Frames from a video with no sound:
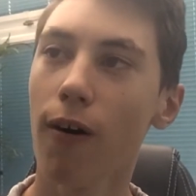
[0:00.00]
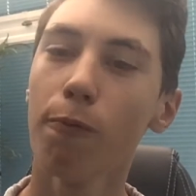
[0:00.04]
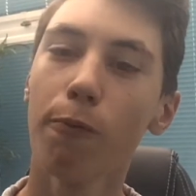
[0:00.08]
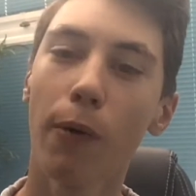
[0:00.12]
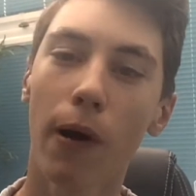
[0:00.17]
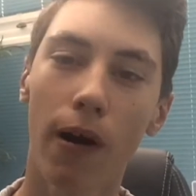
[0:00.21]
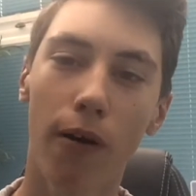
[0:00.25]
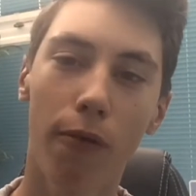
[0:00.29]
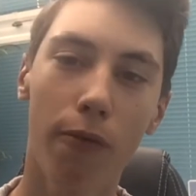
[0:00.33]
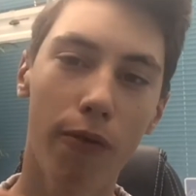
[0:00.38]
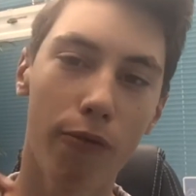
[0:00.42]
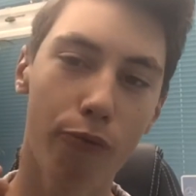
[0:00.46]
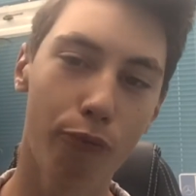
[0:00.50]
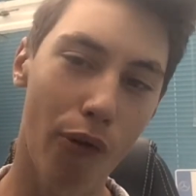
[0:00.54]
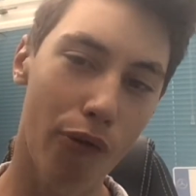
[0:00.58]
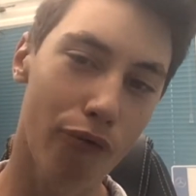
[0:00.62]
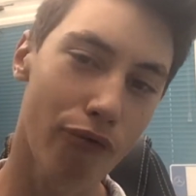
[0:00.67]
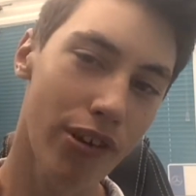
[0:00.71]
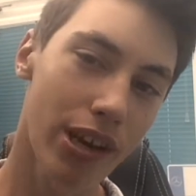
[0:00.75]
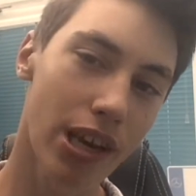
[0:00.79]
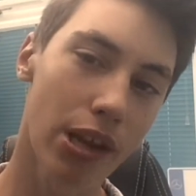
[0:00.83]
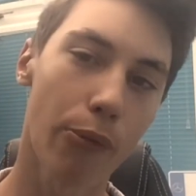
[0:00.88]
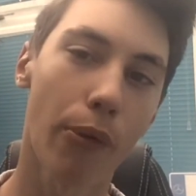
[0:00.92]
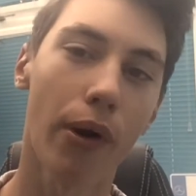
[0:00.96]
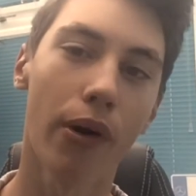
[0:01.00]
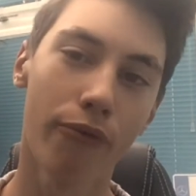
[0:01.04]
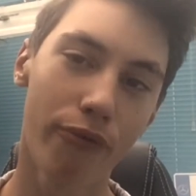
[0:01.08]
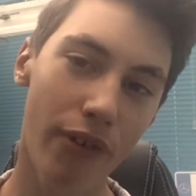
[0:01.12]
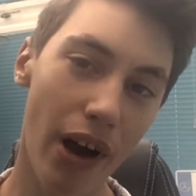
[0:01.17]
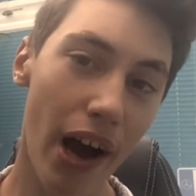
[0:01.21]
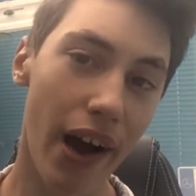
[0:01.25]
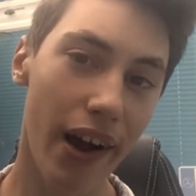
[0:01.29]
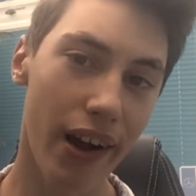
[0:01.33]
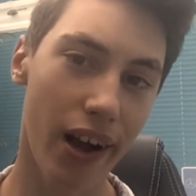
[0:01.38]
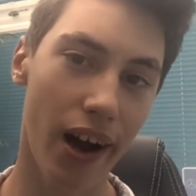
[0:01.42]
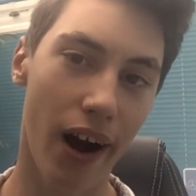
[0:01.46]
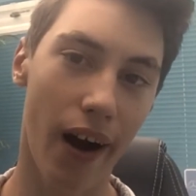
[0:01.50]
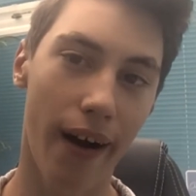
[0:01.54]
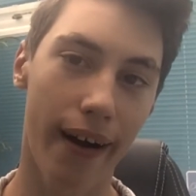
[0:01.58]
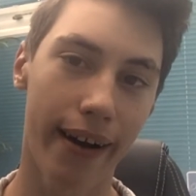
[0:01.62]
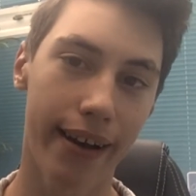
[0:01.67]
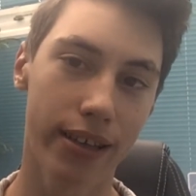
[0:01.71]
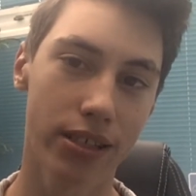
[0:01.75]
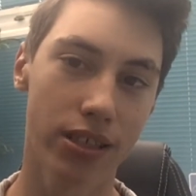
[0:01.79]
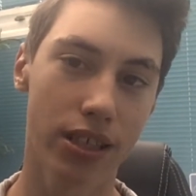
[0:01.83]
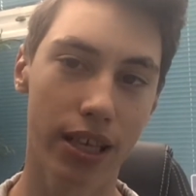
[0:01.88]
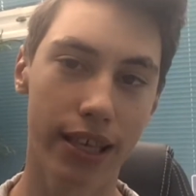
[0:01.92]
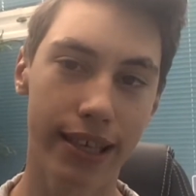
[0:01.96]
But the thing about that car
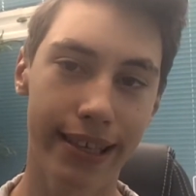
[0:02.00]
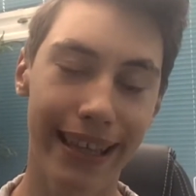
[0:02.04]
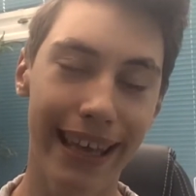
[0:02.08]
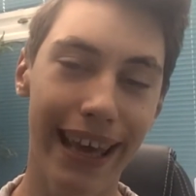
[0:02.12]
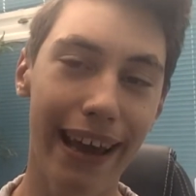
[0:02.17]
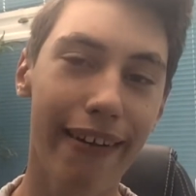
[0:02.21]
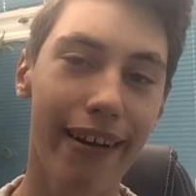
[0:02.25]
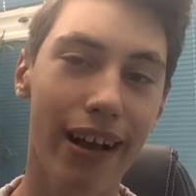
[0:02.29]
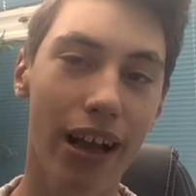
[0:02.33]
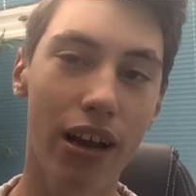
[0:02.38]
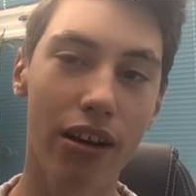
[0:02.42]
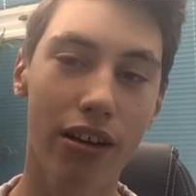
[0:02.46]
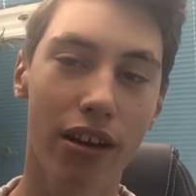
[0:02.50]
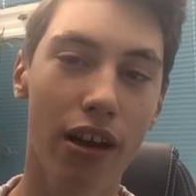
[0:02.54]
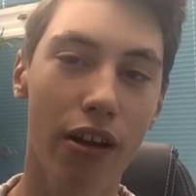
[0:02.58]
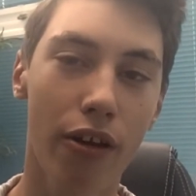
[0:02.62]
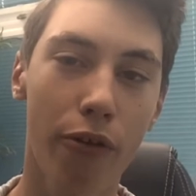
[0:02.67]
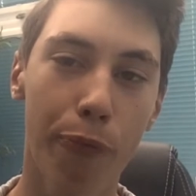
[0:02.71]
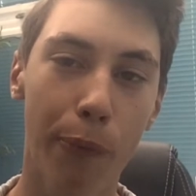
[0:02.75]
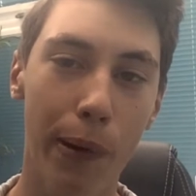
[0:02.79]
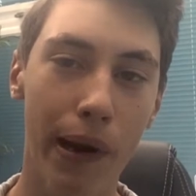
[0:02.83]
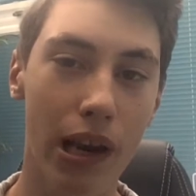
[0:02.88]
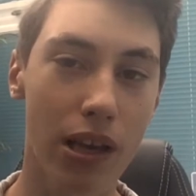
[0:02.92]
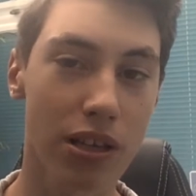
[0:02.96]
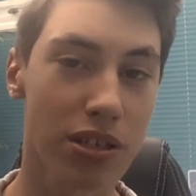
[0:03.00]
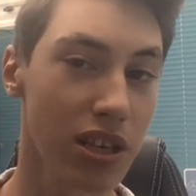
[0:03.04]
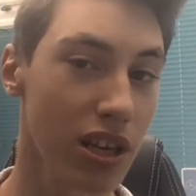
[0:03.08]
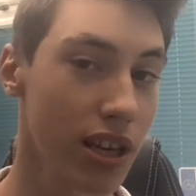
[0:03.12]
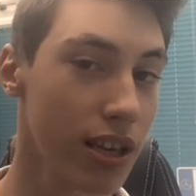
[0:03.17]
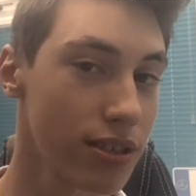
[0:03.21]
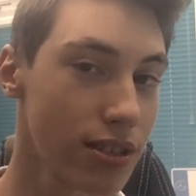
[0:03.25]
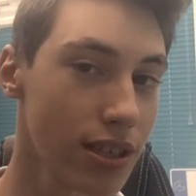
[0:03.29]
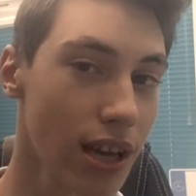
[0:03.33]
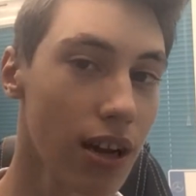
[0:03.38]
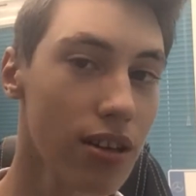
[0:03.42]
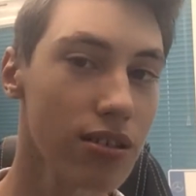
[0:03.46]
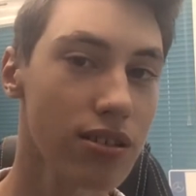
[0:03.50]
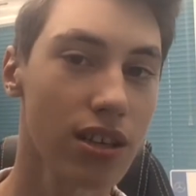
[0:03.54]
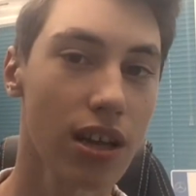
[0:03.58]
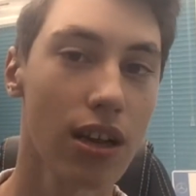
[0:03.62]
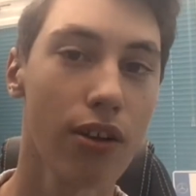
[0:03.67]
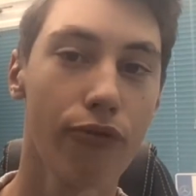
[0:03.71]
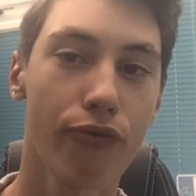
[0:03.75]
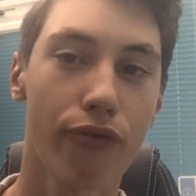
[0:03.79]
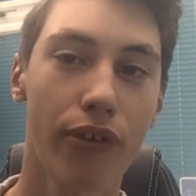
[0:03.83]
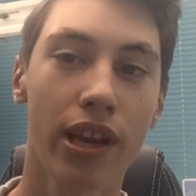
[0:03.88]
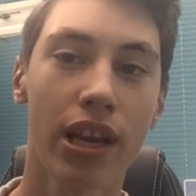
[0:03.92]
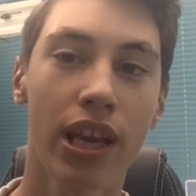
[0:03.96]
is you can do pretty much the exact same
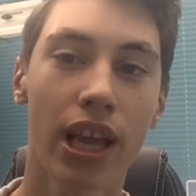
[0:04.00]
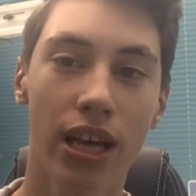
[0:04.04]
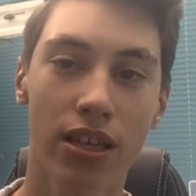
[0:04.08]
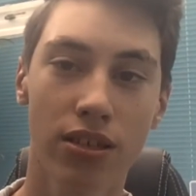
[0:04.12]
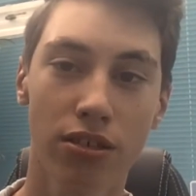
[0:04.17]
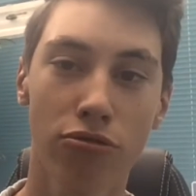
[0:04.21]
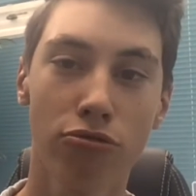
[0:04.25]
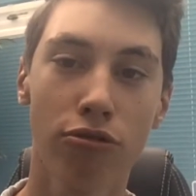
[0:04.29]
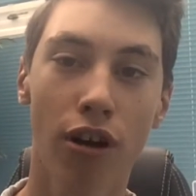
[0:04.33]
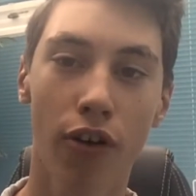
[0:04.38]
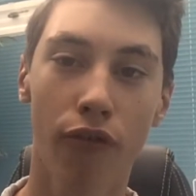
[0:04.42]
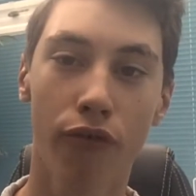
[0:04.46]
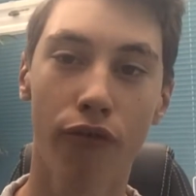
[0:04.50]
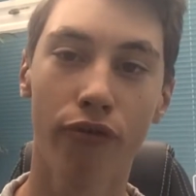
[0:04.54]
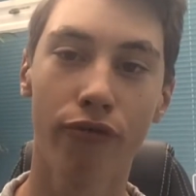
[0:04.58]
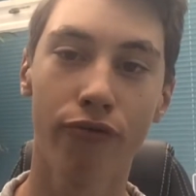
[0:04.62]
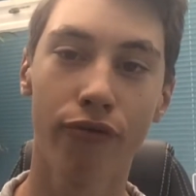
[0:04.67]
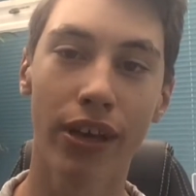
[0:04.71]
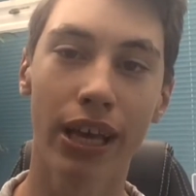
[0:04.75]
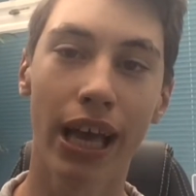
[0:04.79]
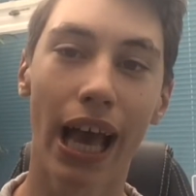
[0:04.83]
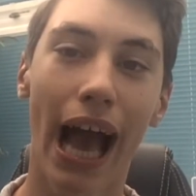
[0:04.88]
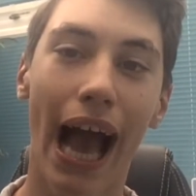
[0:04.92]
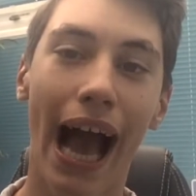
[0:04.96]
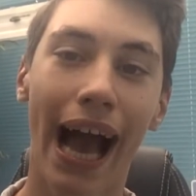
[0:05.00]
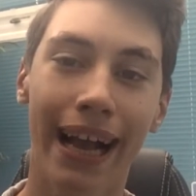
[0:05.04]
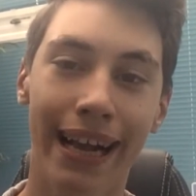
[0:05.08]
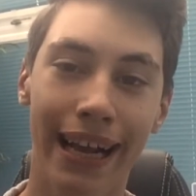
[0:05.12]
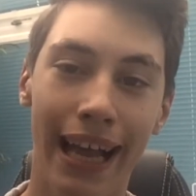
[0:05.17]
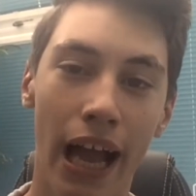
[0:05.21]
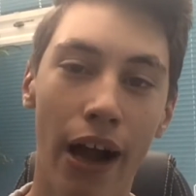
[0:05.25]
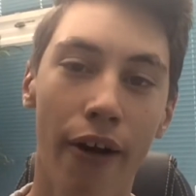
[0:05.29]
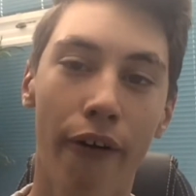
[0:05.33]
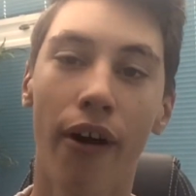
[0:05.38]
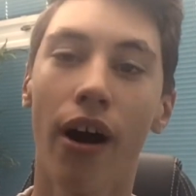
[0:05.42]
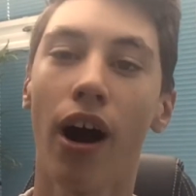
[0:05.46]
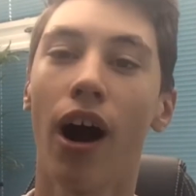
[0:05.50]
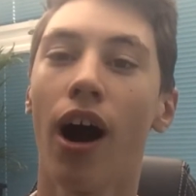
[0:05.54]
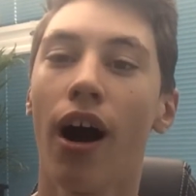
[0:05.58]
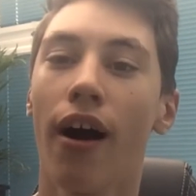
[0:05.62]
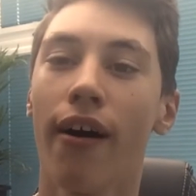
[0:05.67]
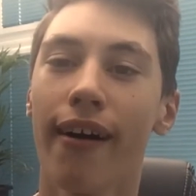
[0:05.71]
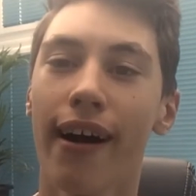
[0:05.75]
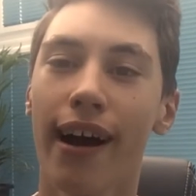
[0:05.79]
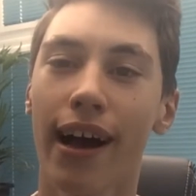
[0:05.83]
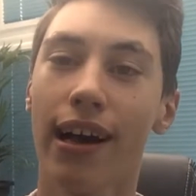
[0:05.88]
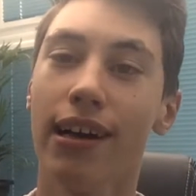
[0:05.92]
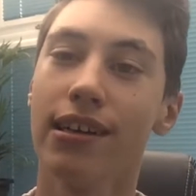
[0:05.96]
thing as with the
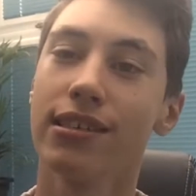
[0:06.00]
Agera